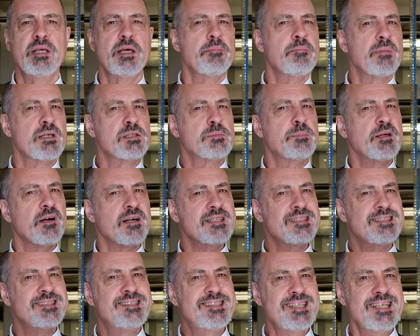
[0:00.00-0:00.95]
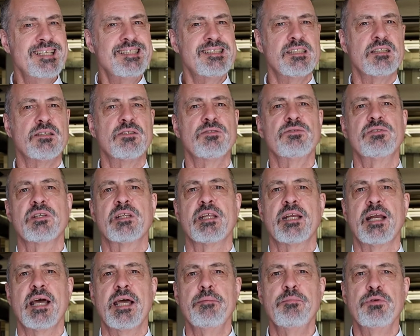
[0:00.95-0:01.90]
it must be identical to
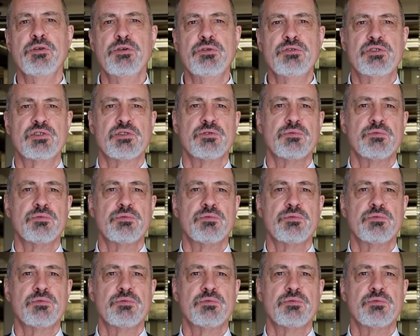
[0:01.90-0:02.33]
the name used